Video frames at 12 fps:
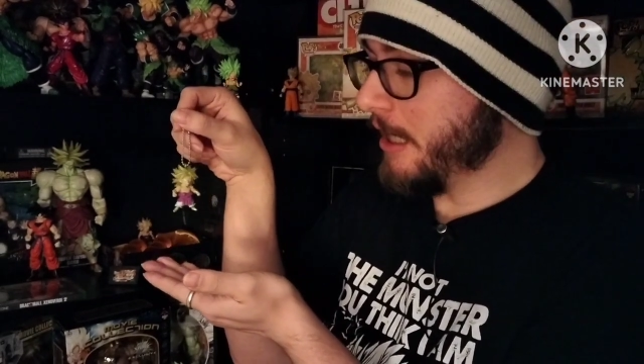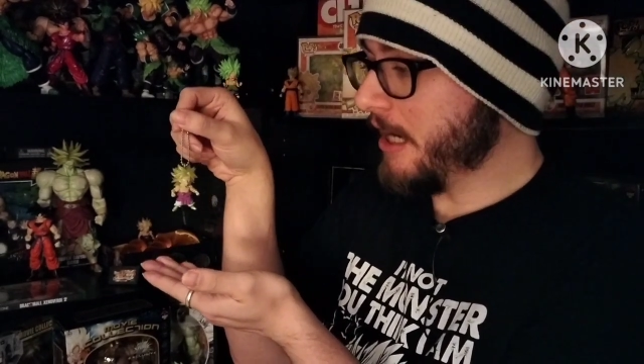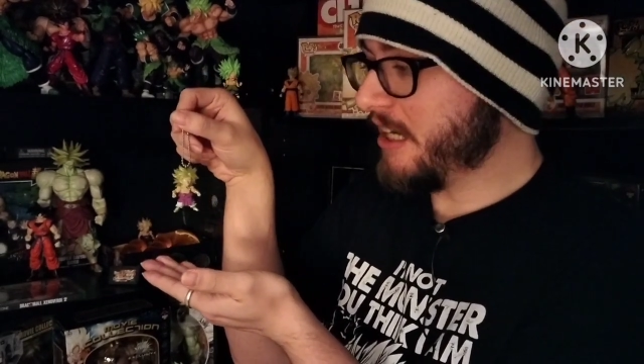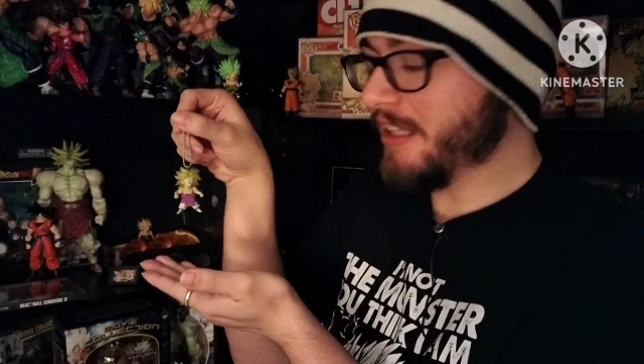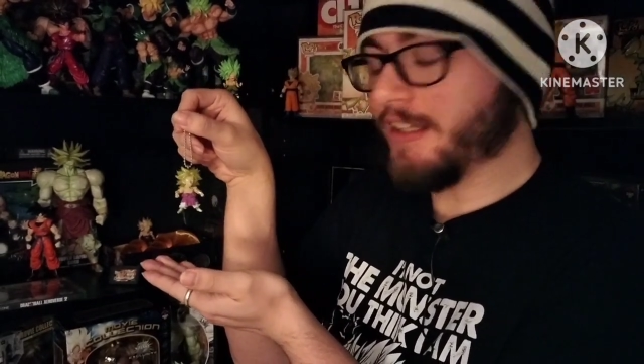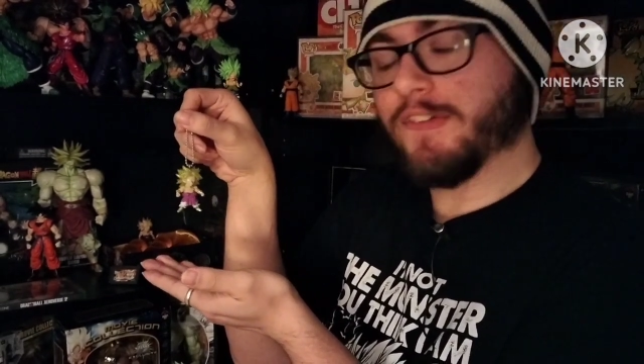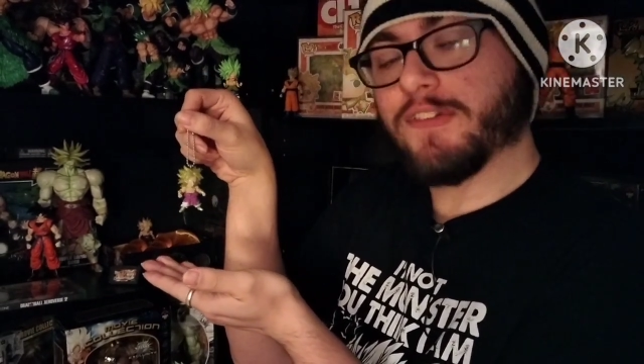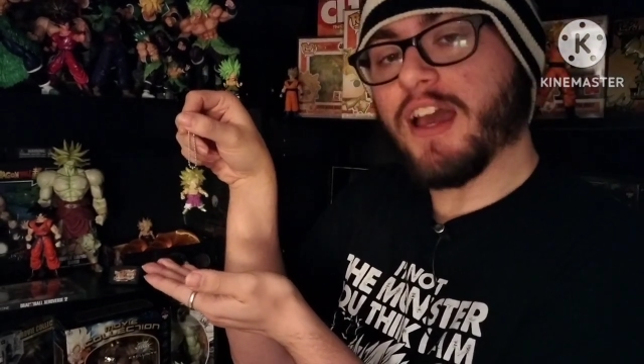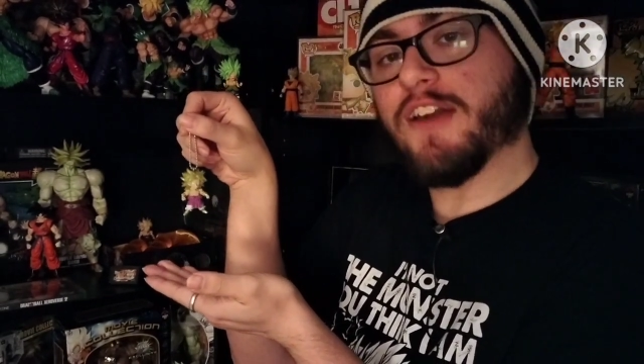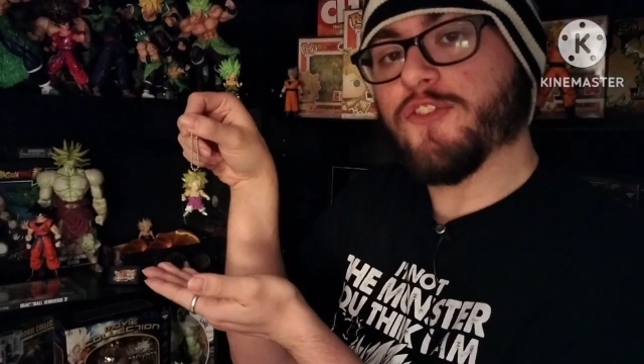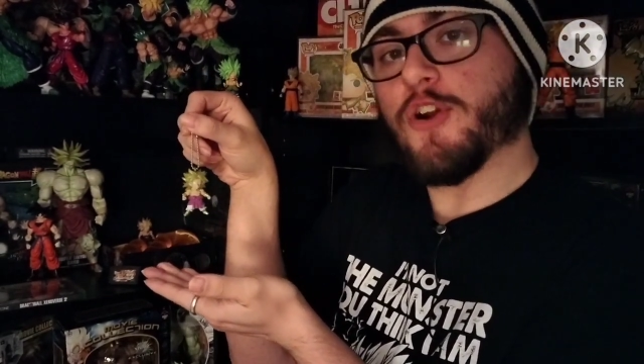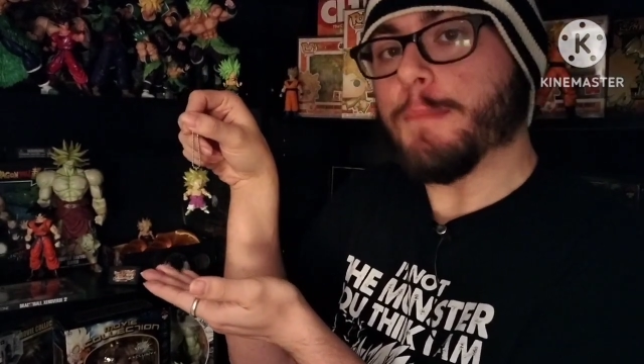I got this
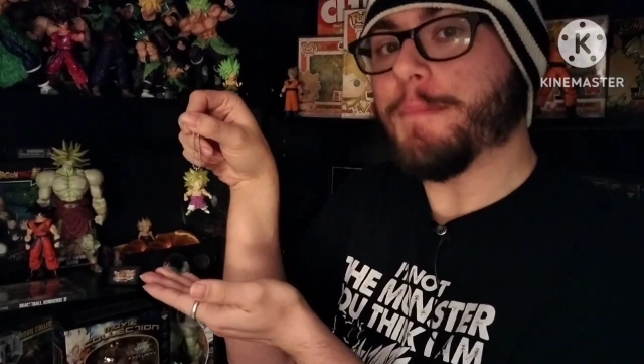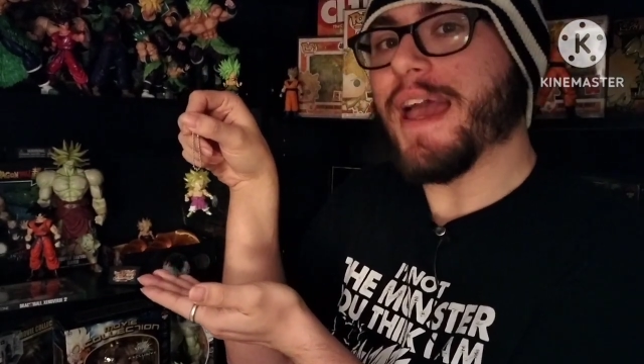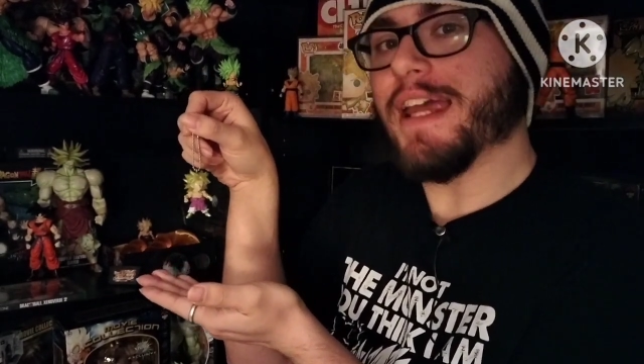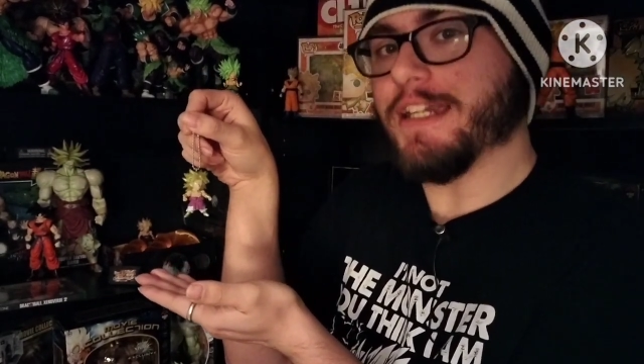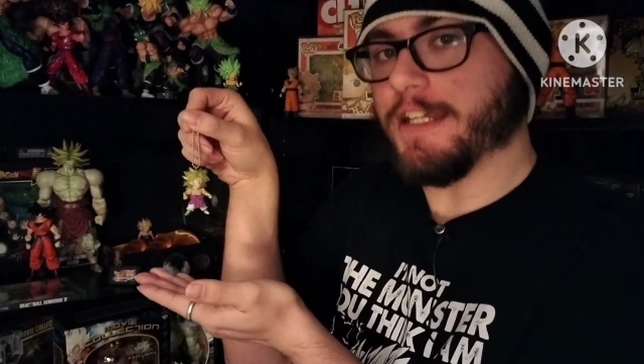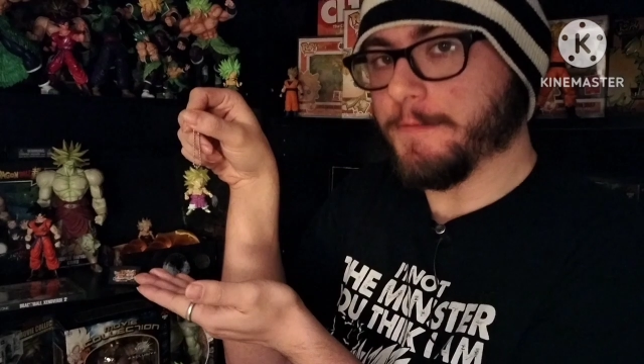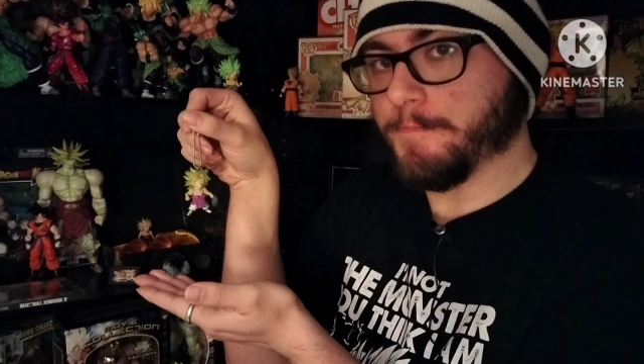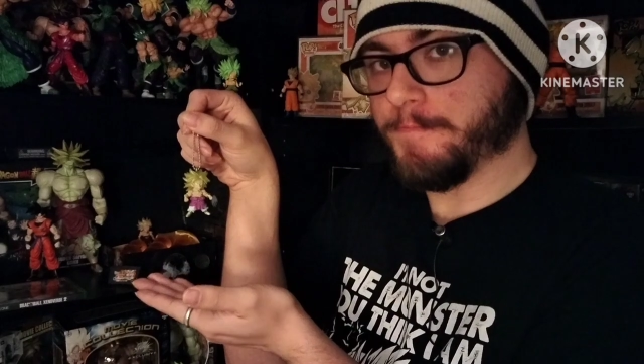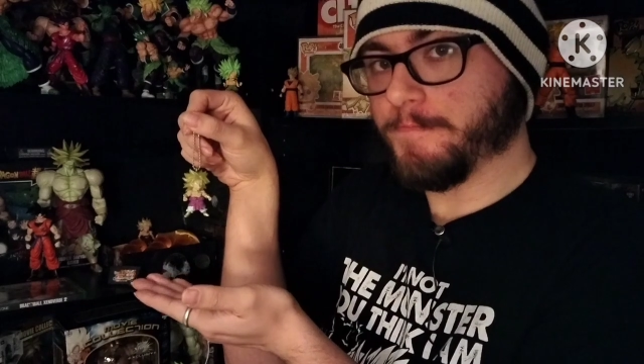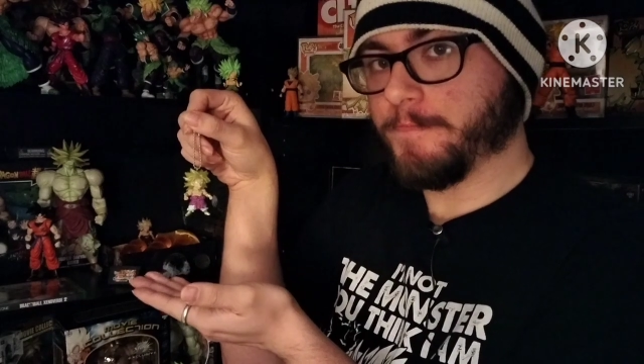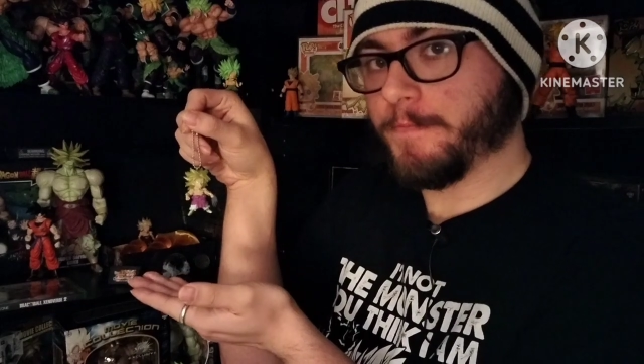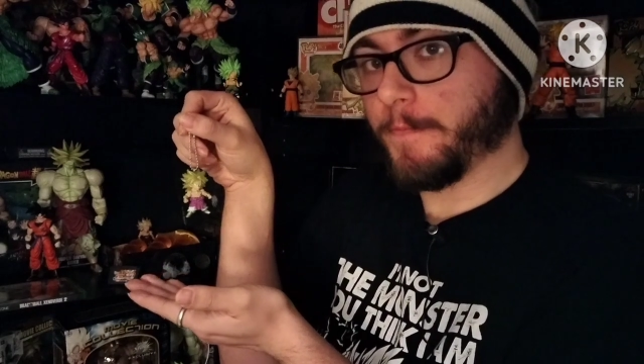guy for a penny.
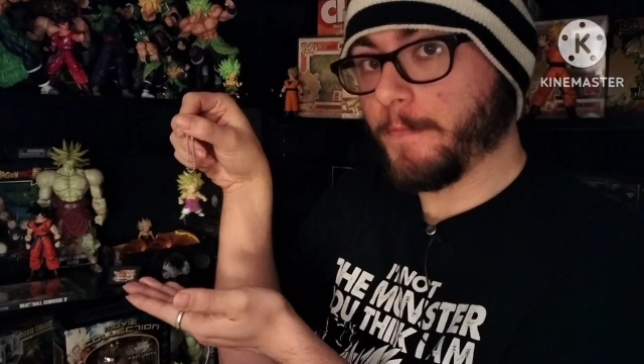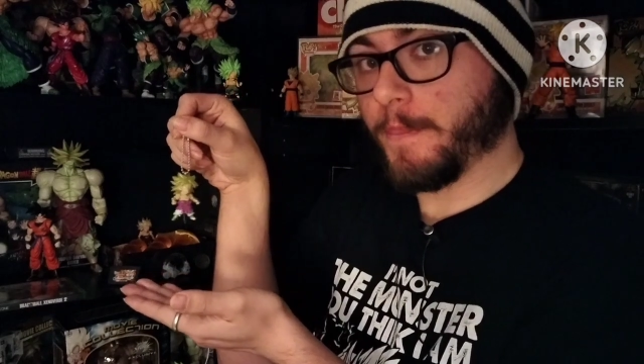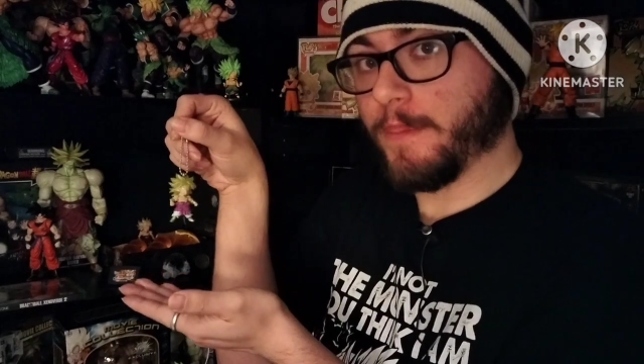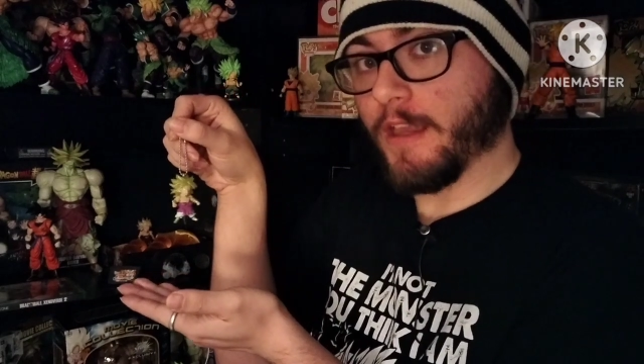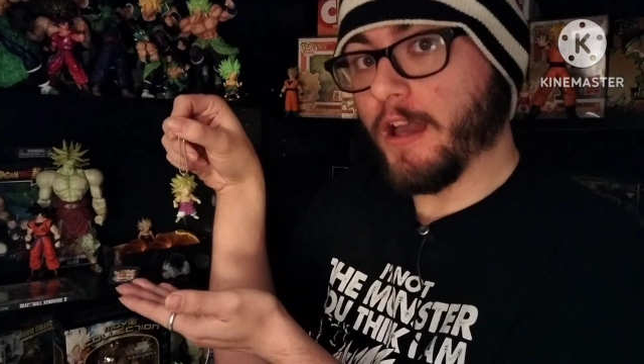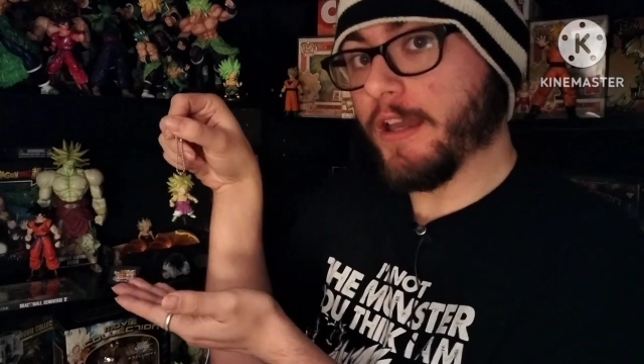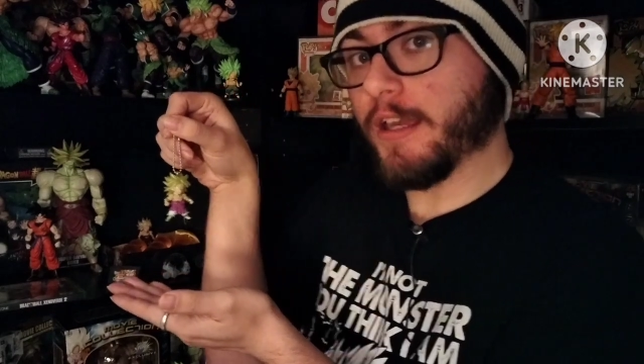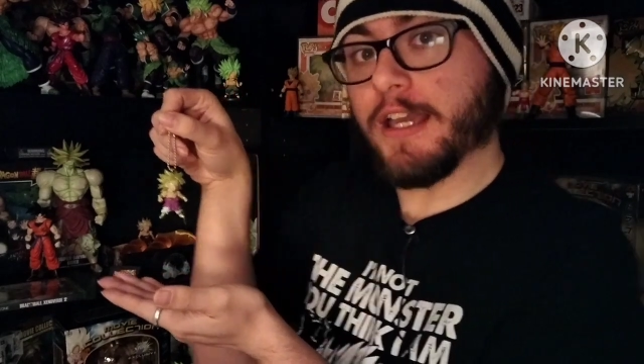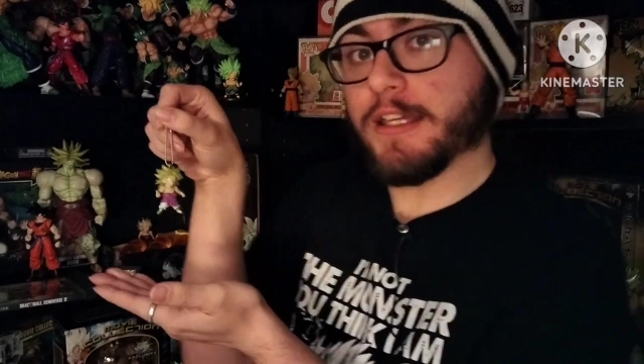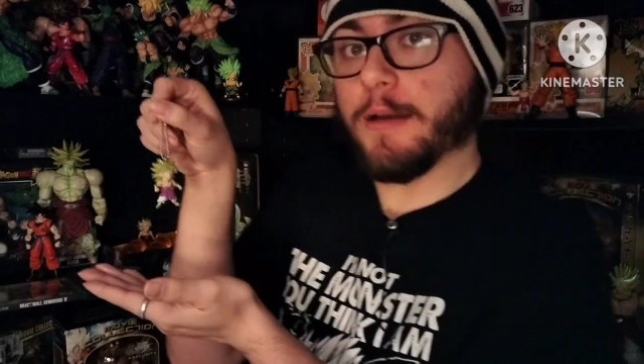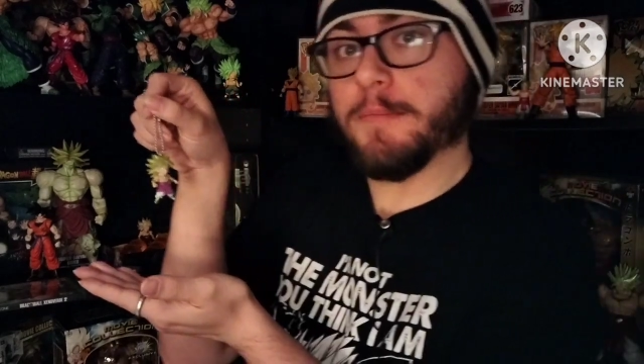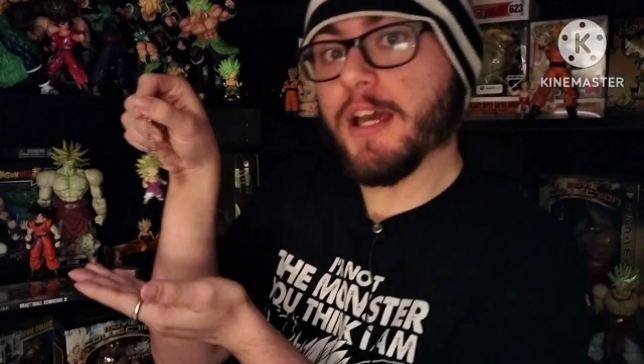I,
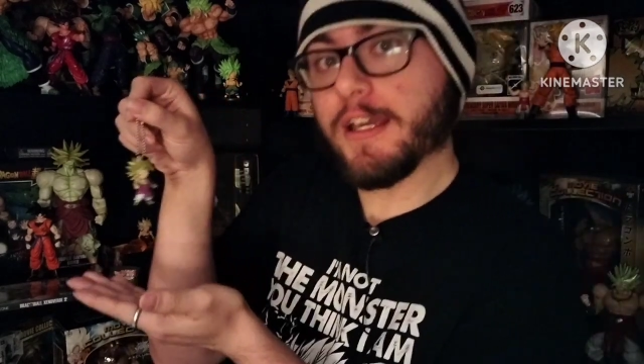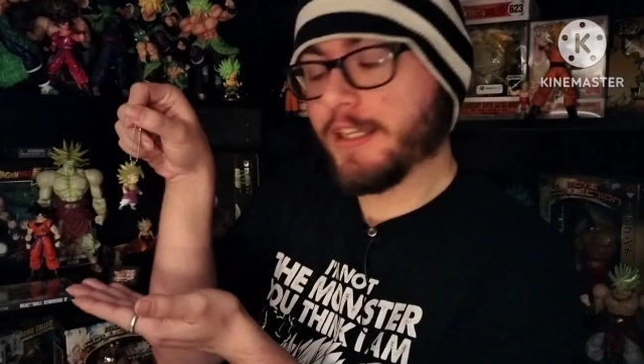I I'm not